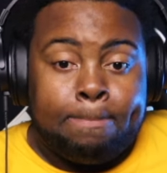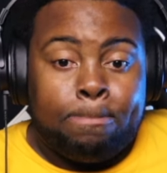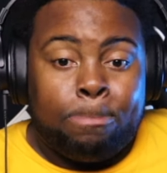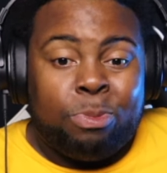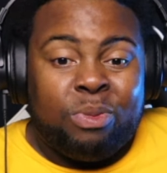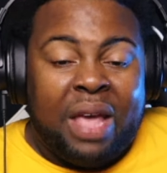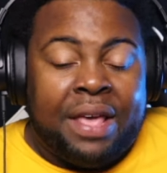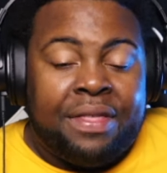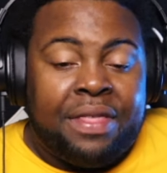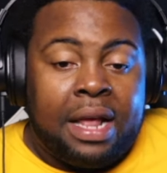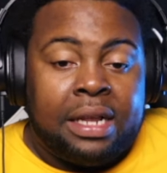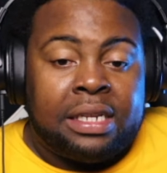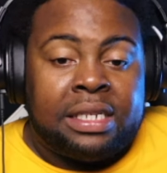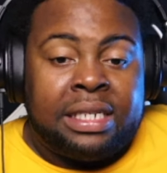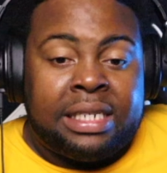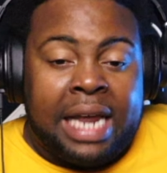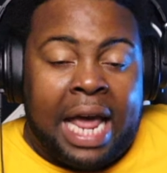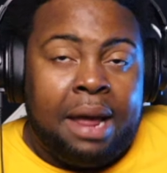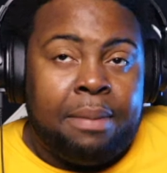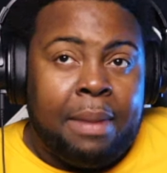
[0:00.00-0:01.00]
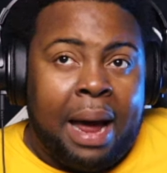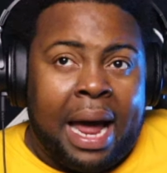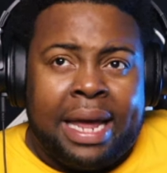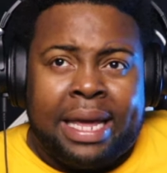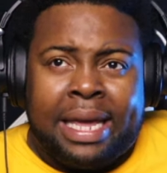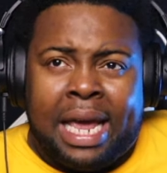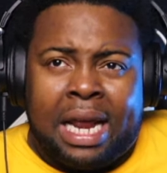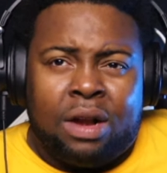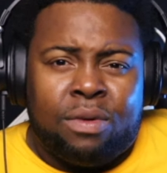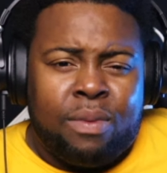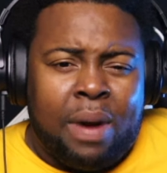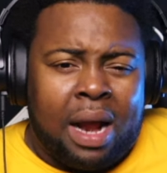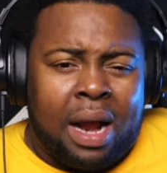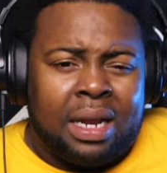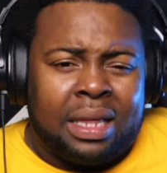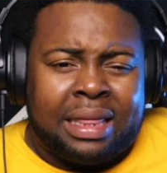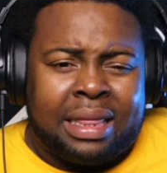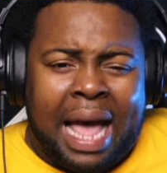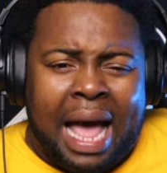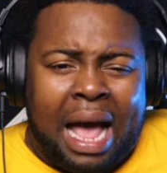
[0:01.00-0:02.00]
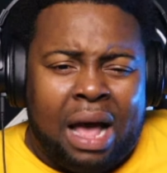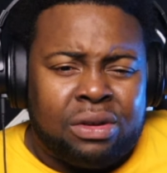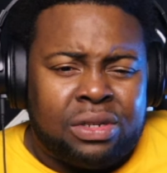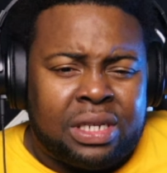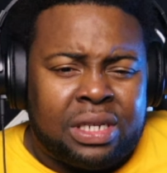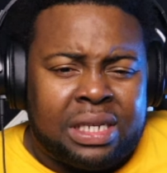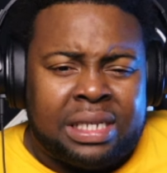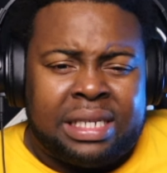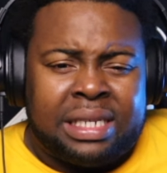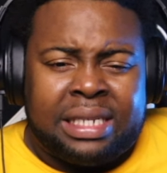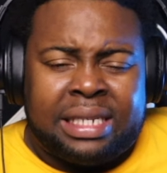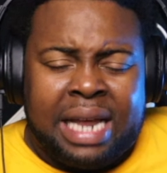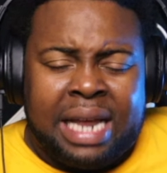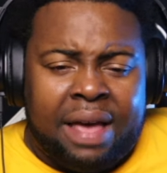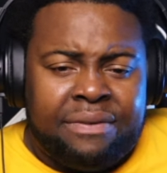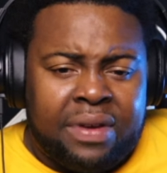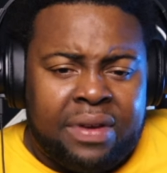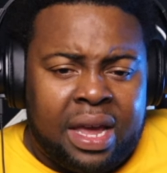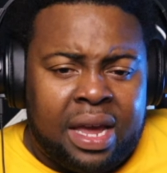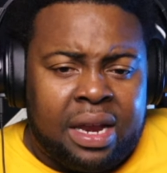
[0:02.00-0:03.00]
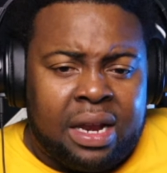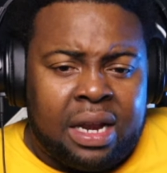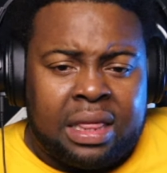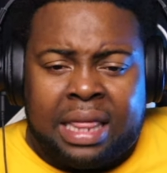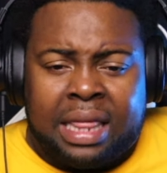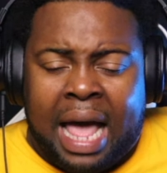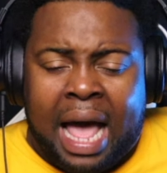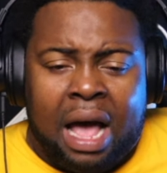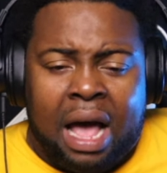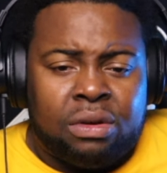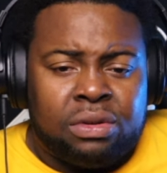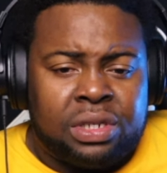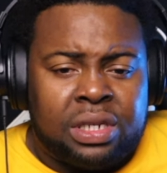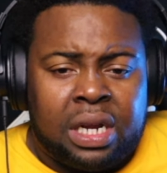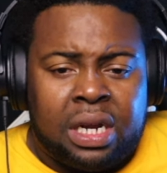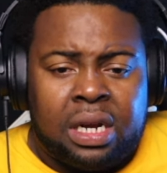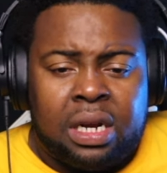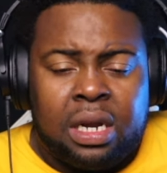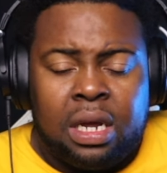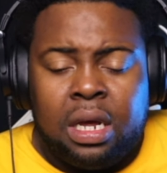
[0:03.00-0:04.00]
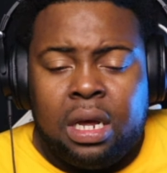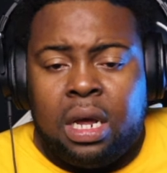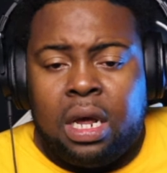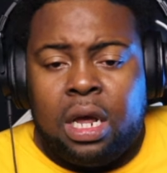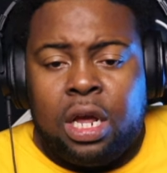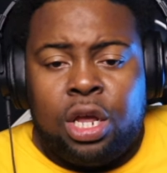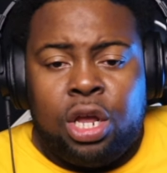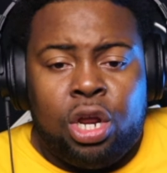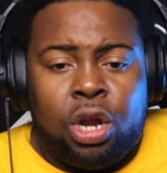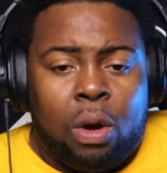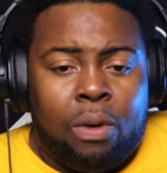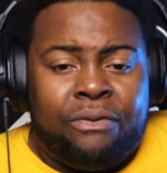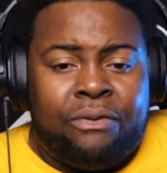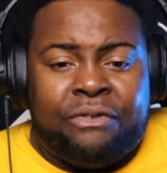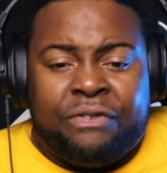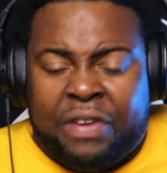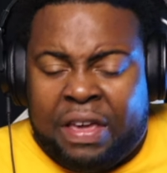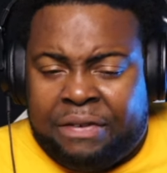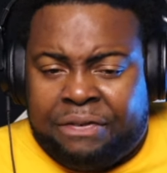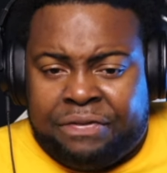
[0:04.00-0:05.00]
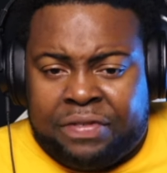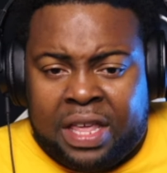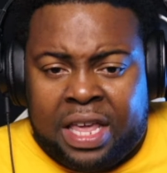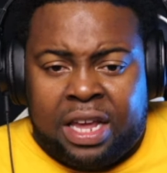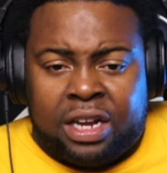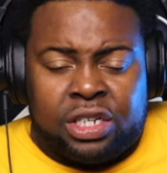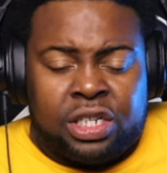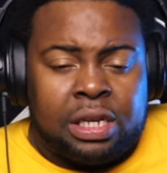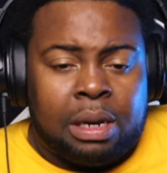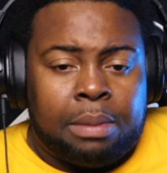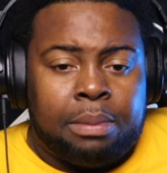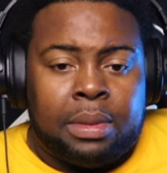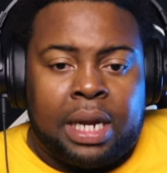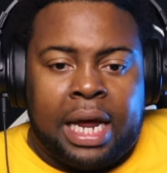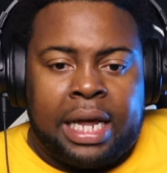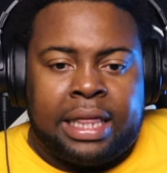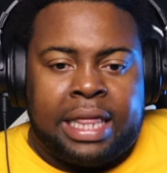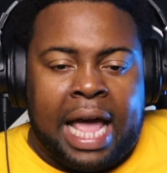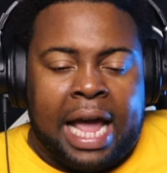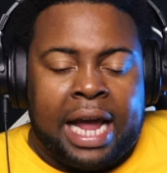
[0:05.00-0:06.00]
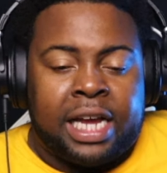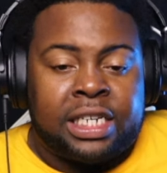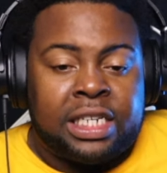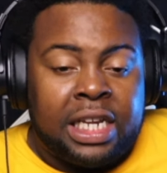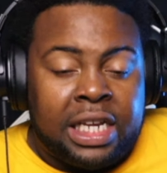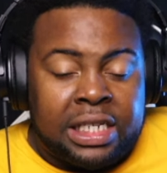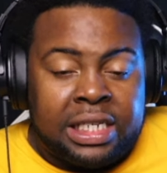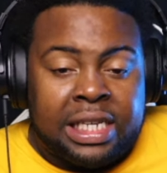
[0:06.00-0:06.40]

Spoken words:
And then Zay might get around 1,007, 1,000, you know, 50 or something like that because he's the